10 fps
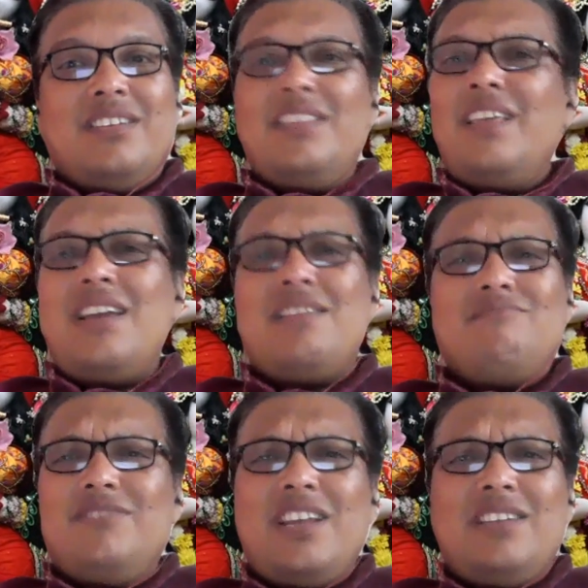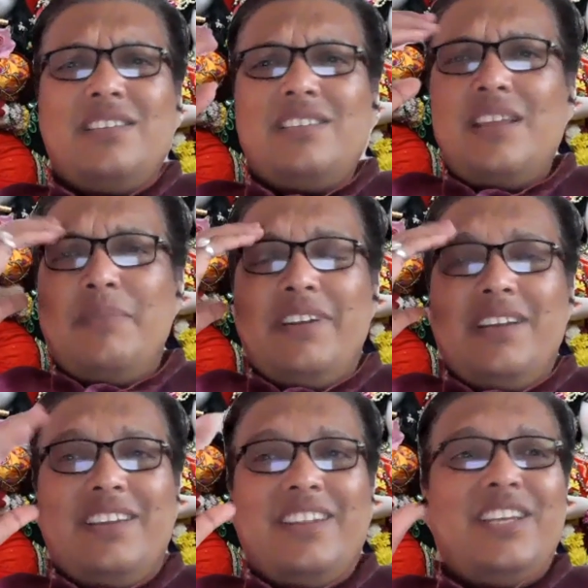They are just like mental
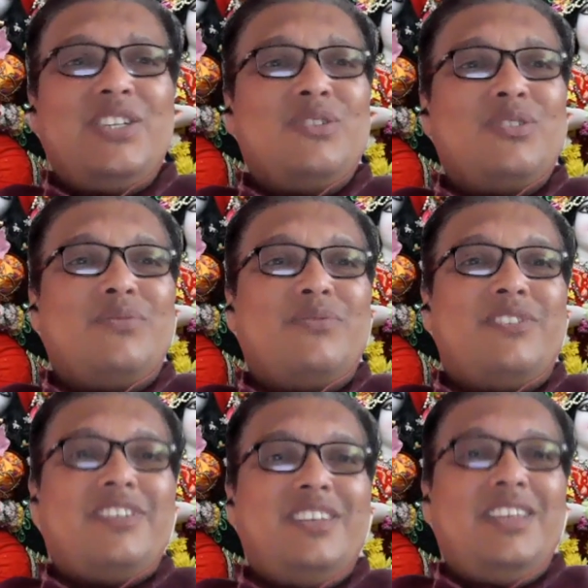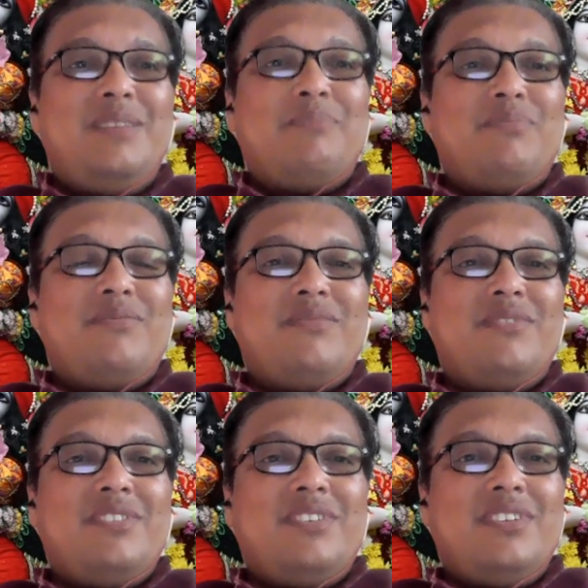creations of dream.
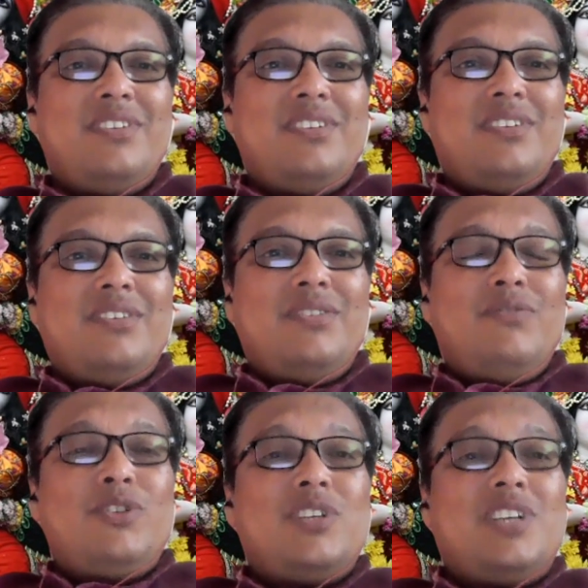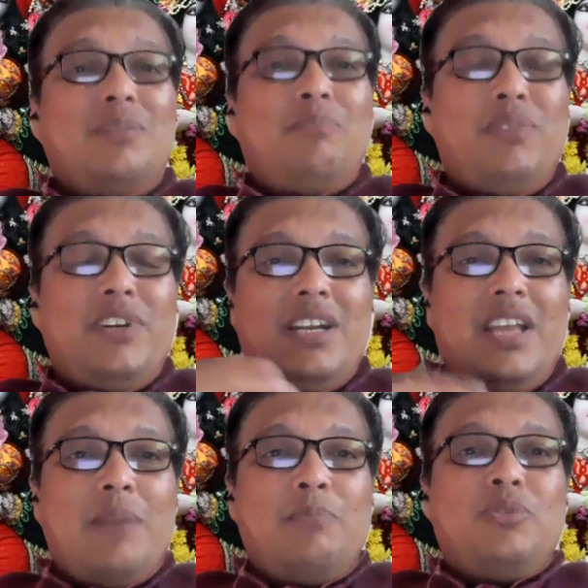We should
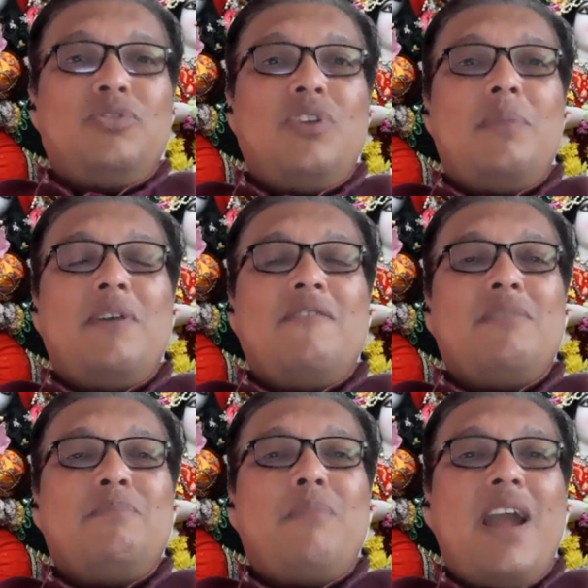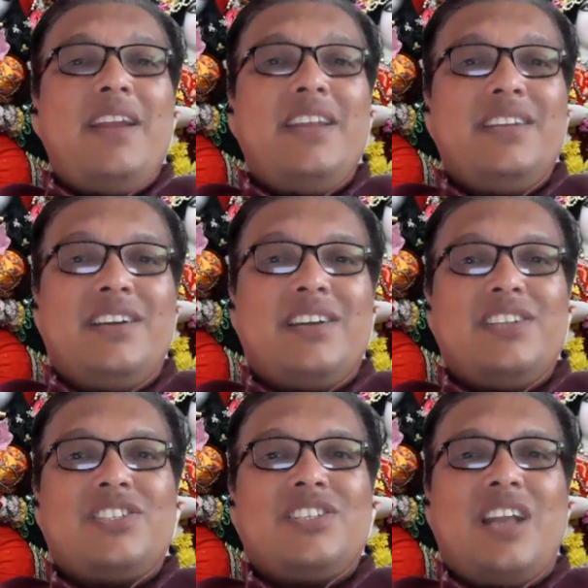completely absorb our mind in
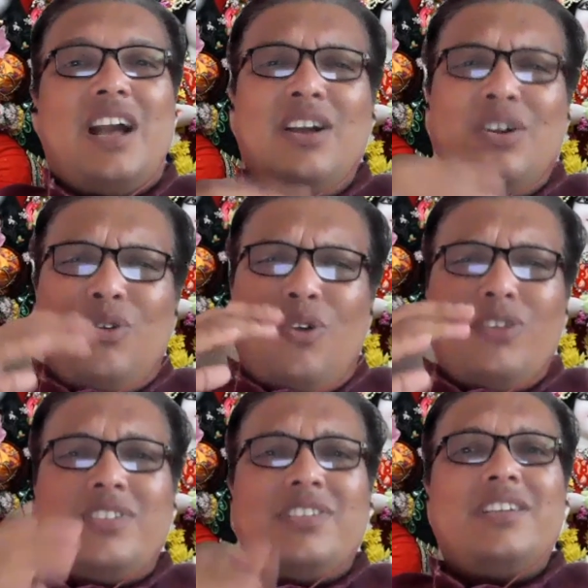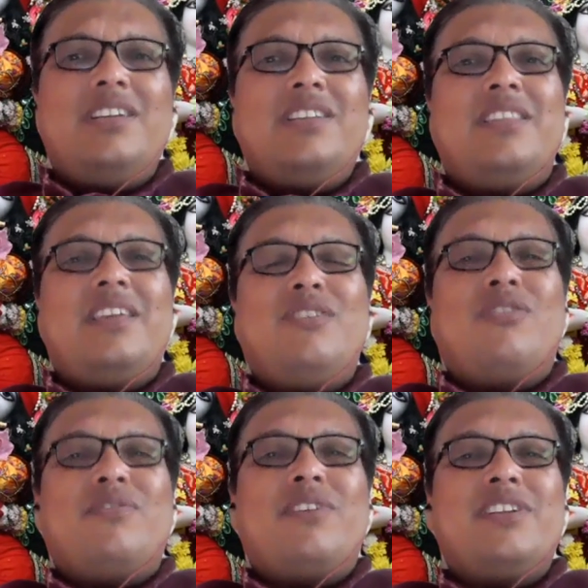Krishna, constantly think
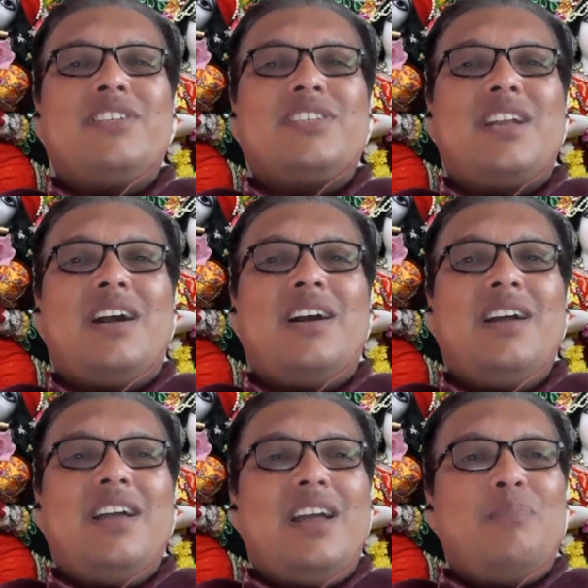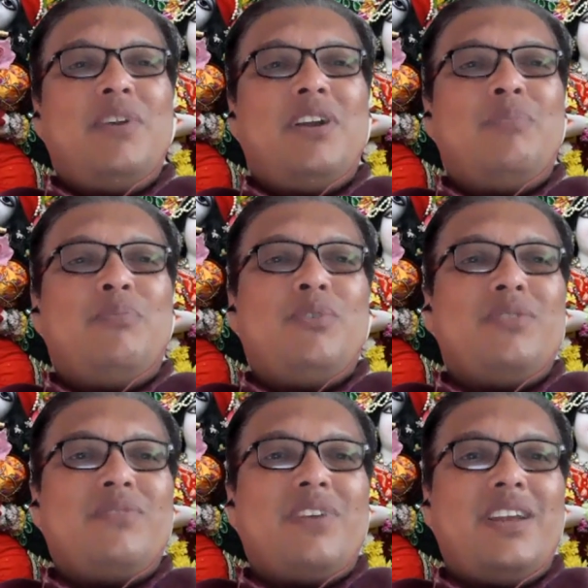of Krishna and become
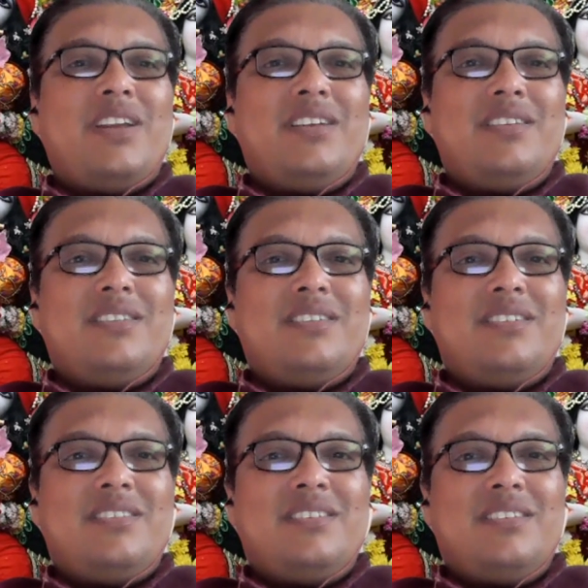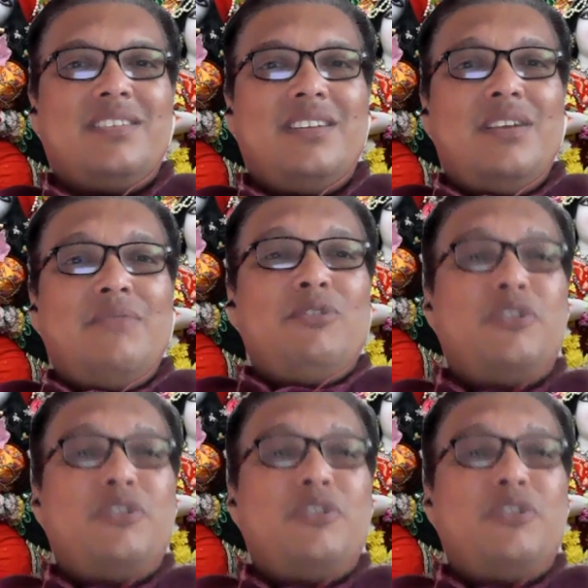purified. We